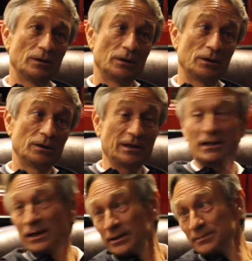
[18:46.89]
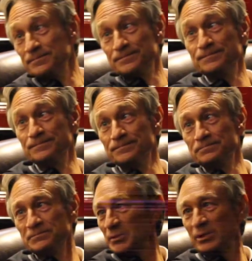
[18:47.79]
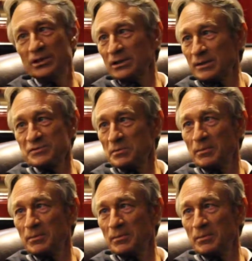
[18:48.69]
Uh, Kekana immediately comes in